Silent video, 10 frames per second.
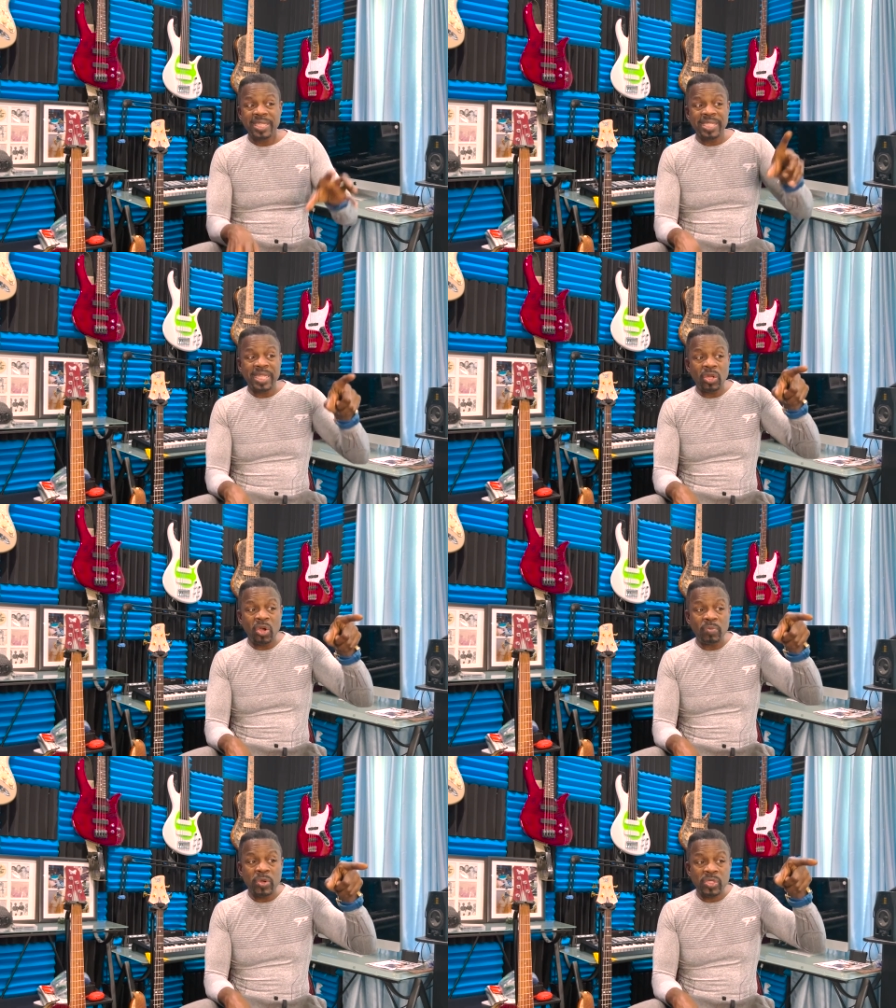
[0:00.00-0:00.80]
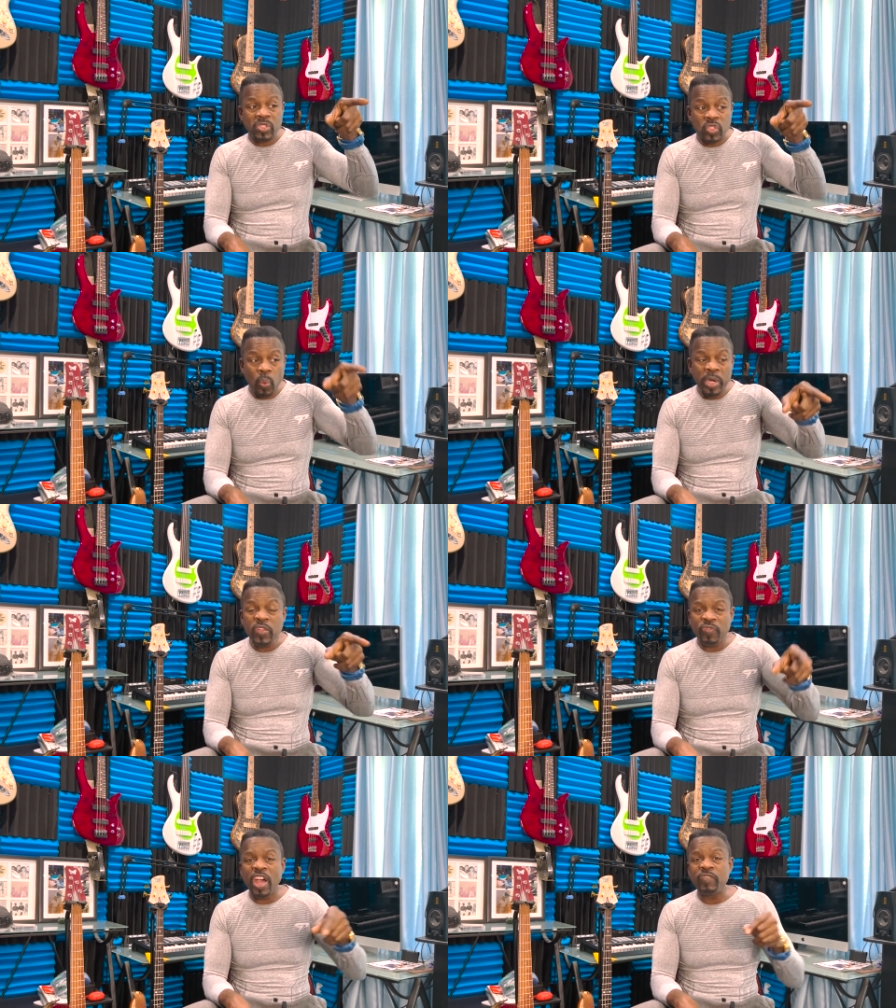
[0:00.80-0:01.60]
did almost
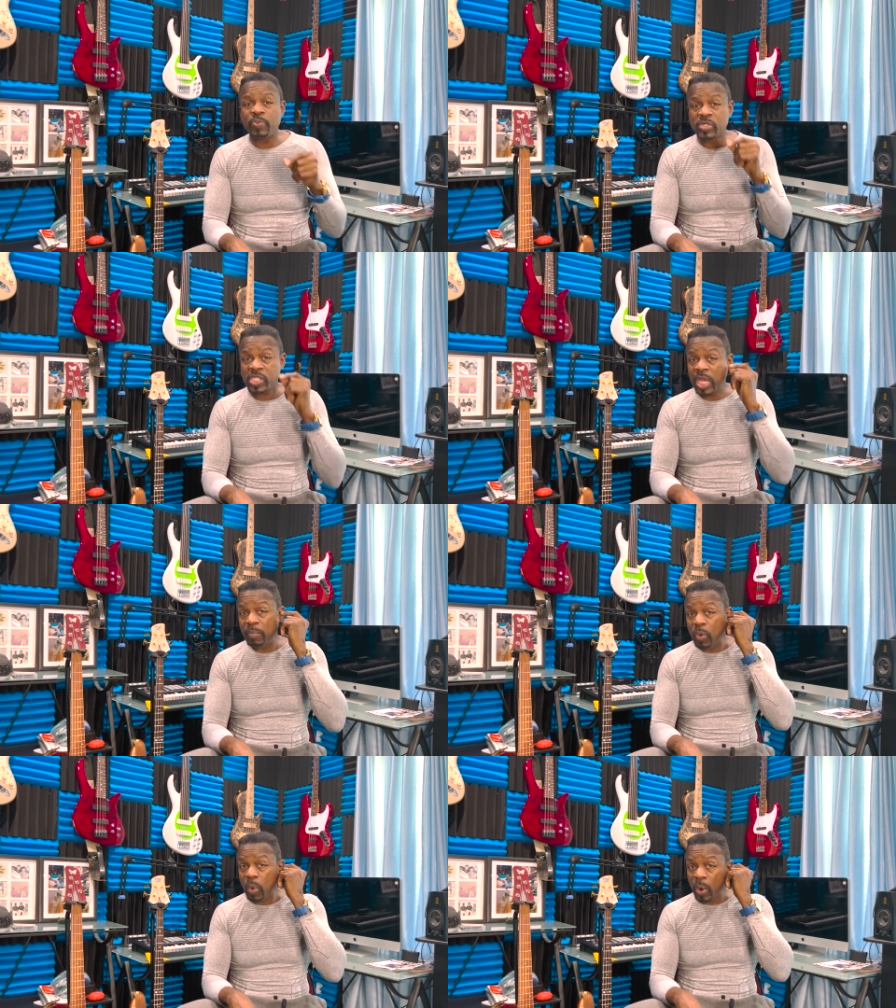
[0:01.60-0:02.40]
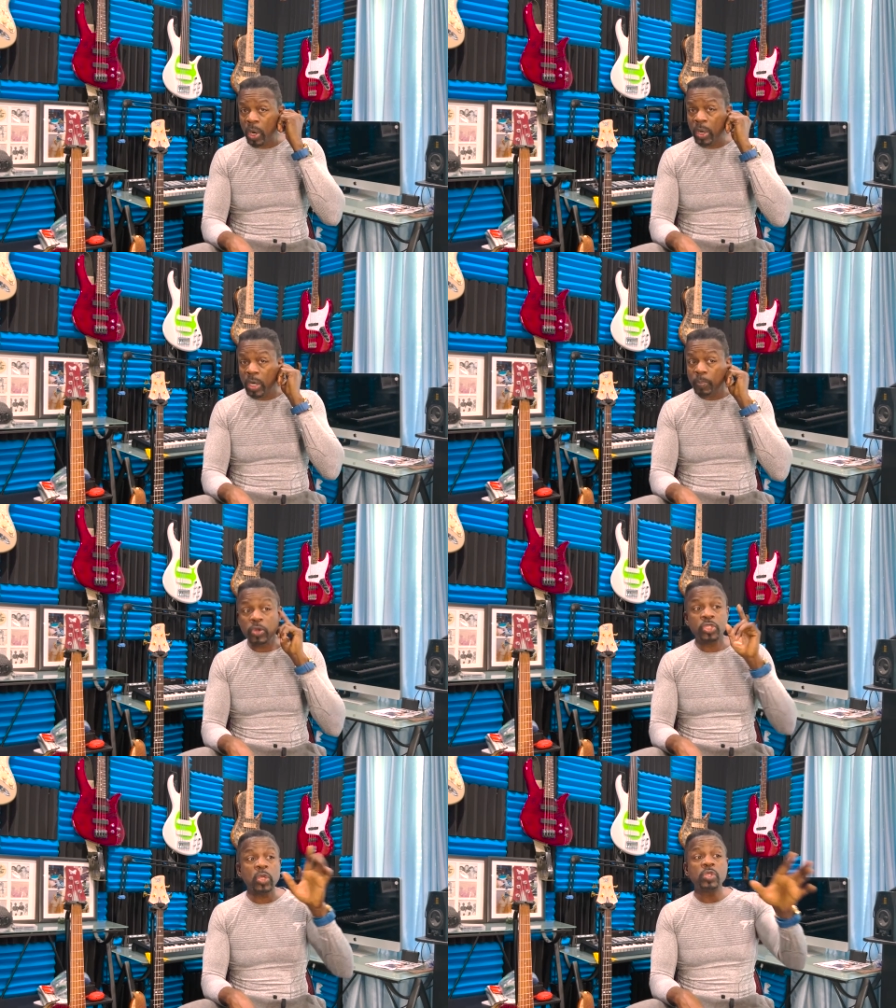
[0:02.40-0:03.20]
25% more,
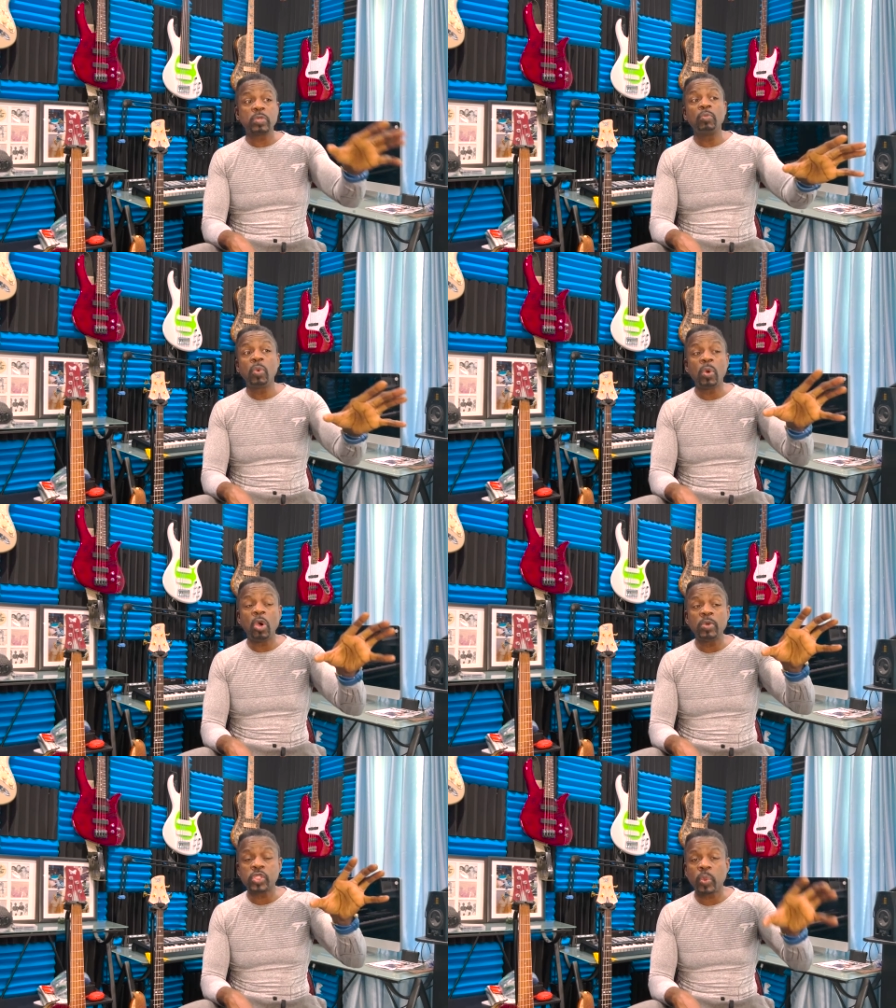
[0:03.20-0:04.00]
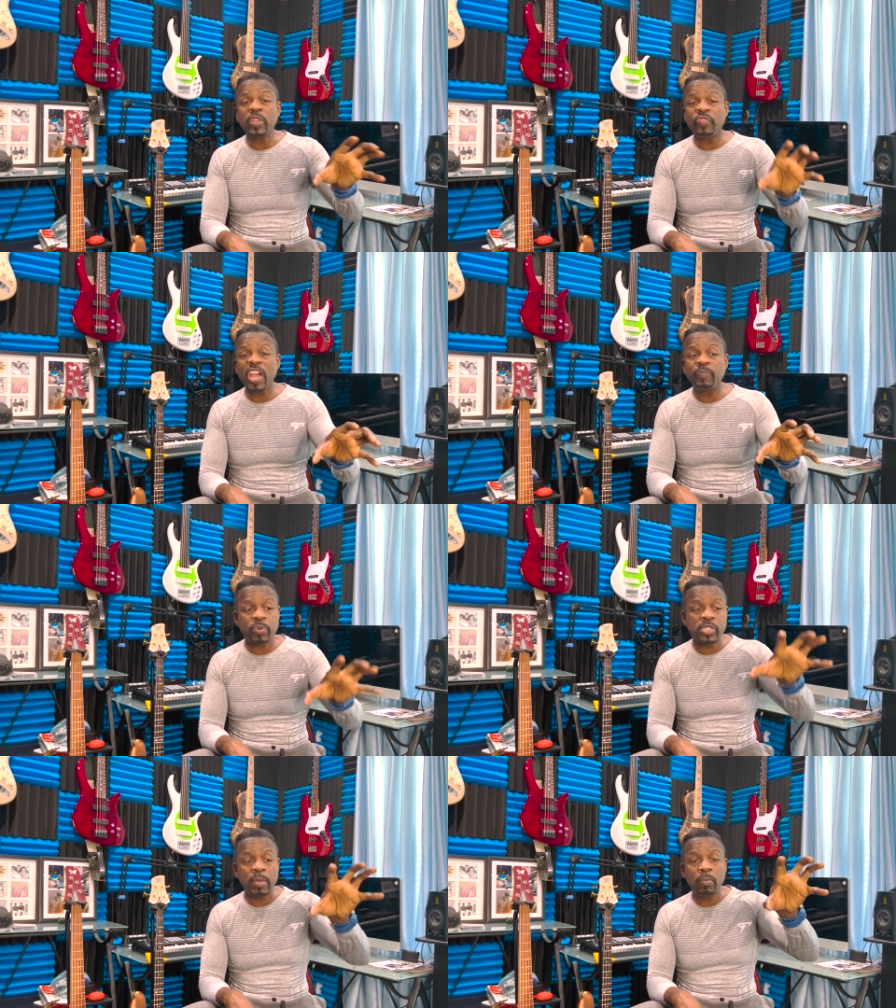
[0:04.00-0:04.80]
produced more, almost
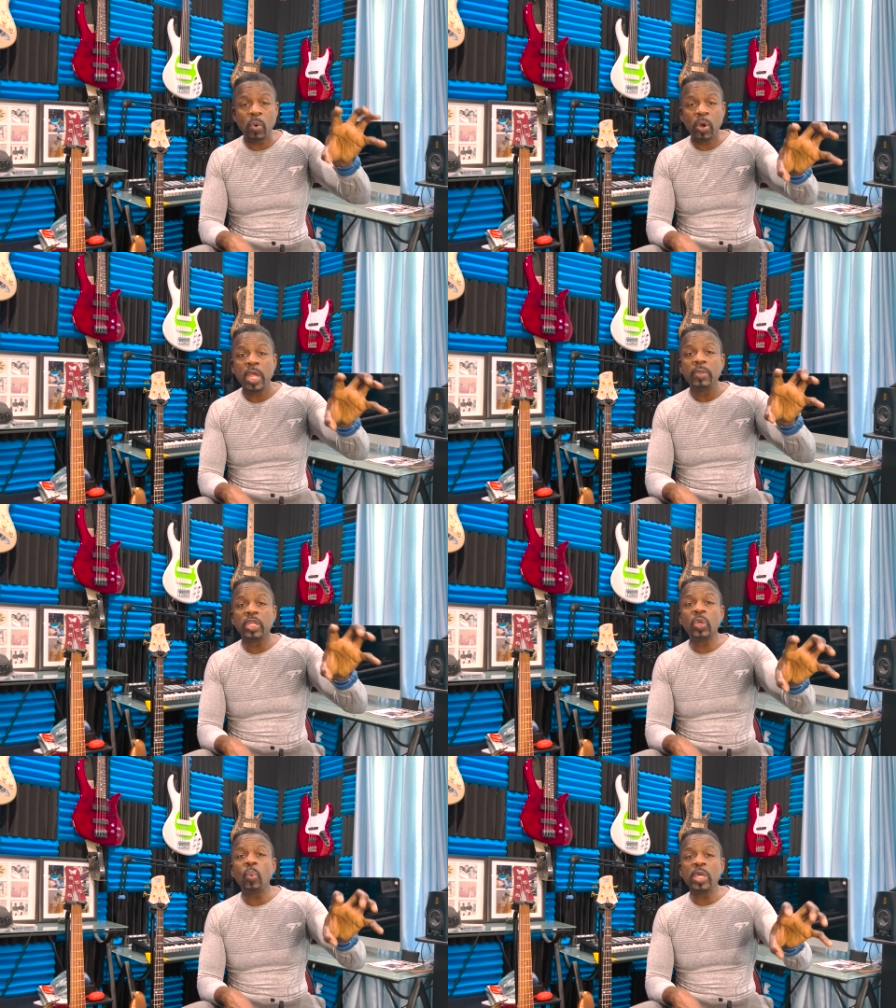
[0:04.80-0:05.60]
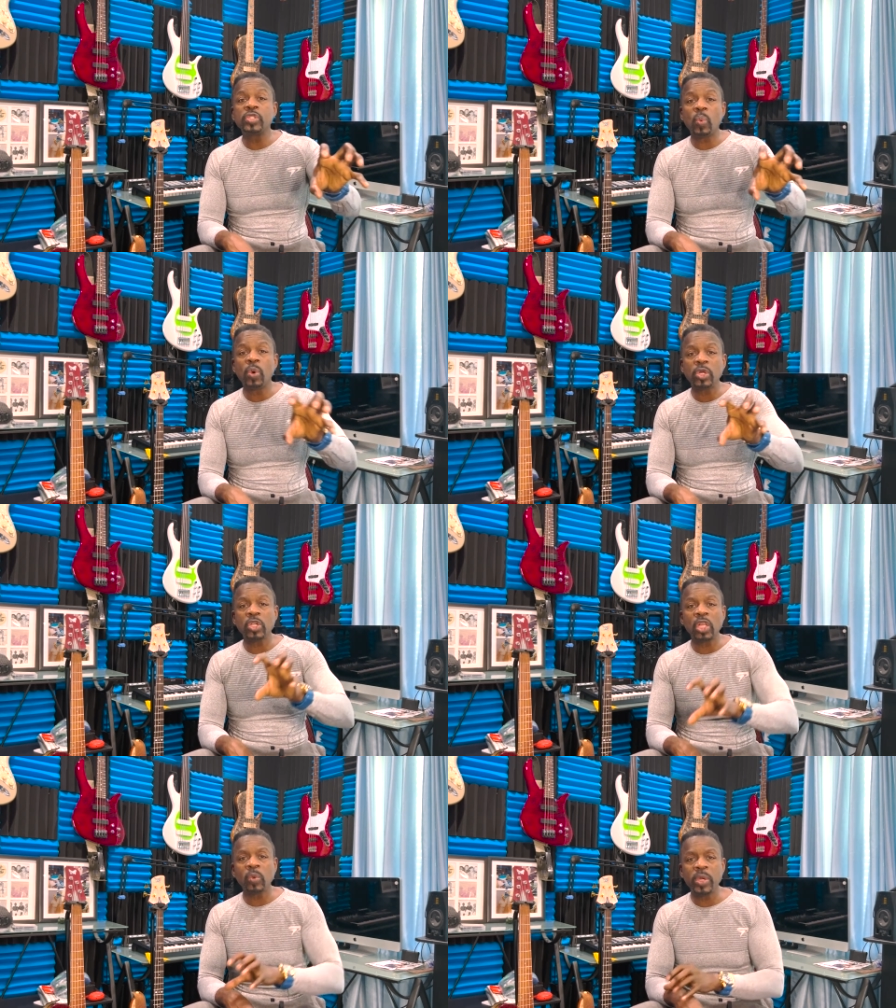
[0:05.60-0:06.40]
25% more than the ones that worked
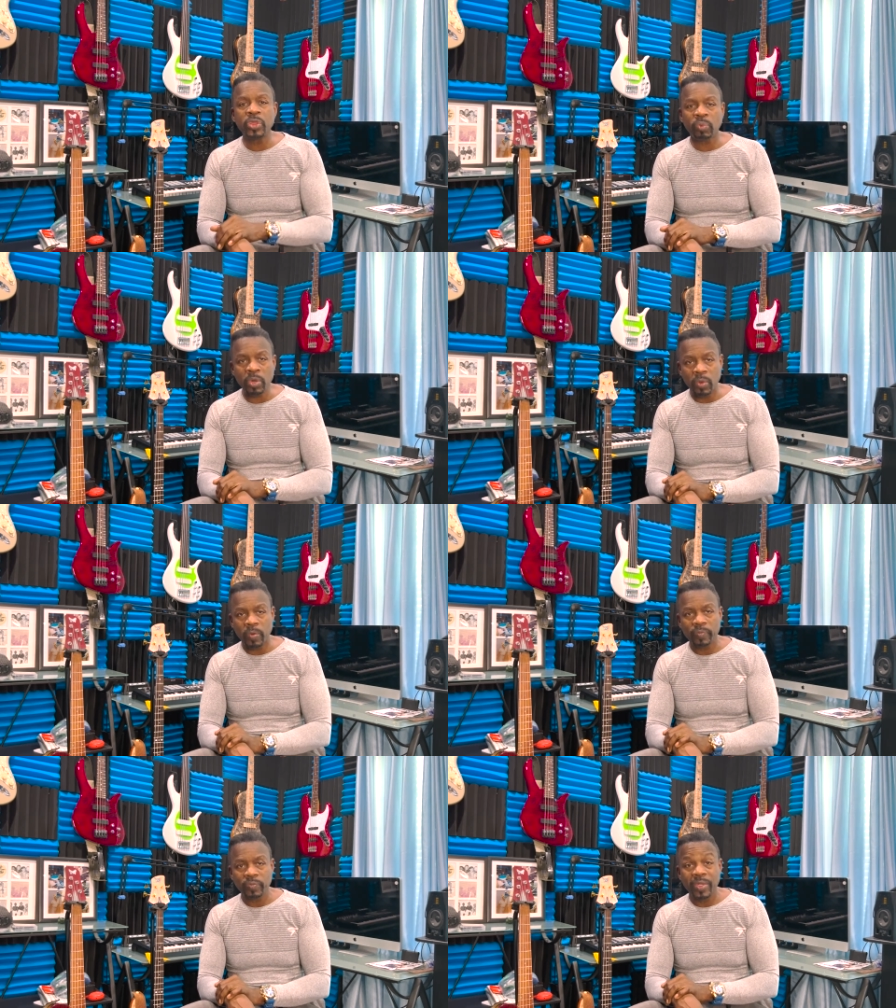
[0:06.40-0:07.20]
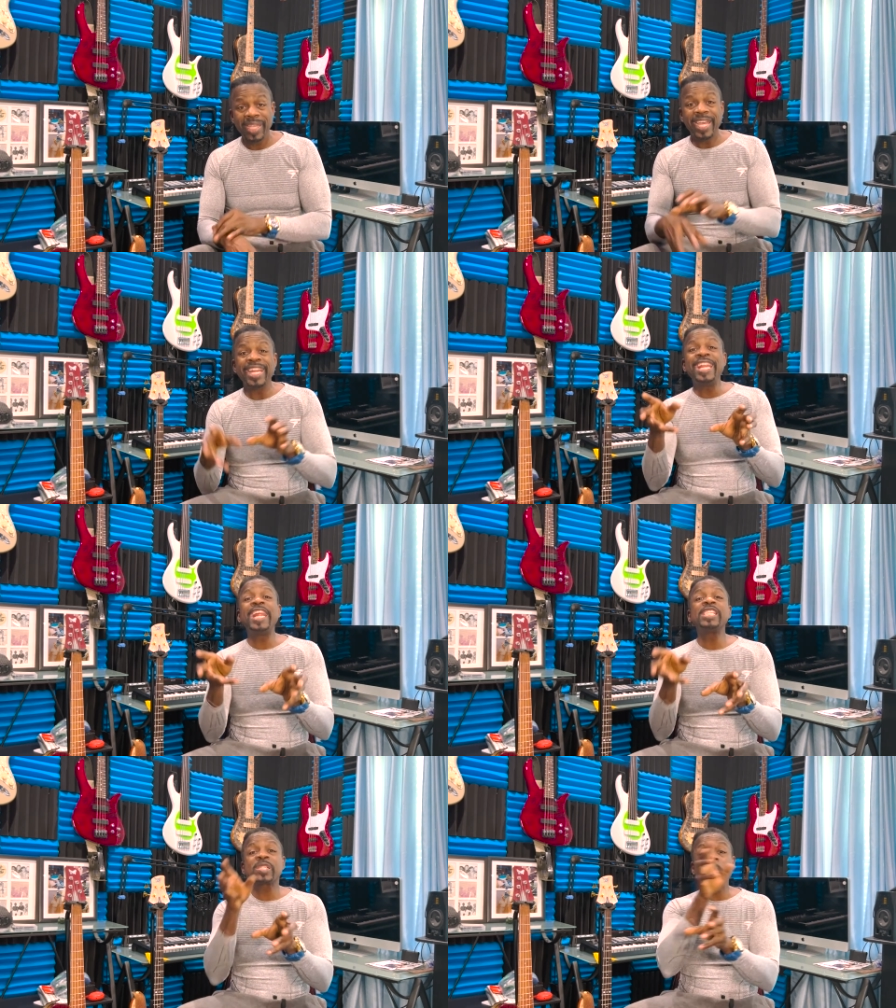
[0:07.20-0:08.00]
all the way through. And then
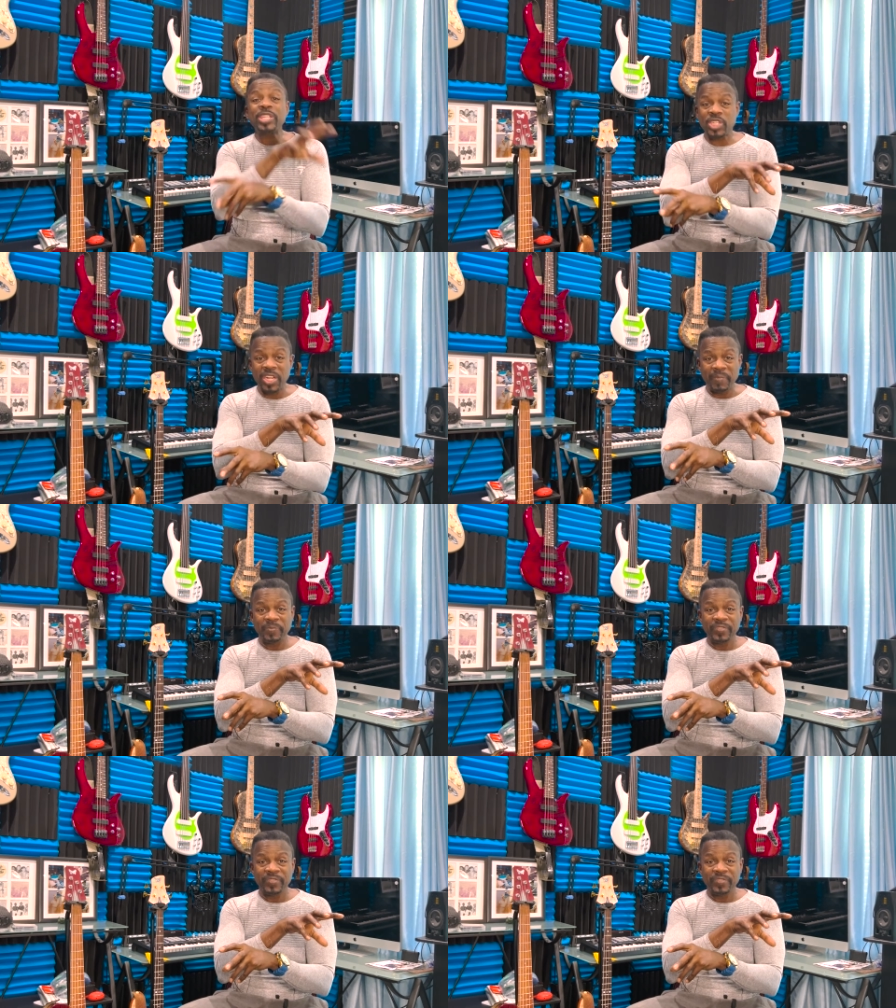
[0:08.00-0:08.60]
they switched it.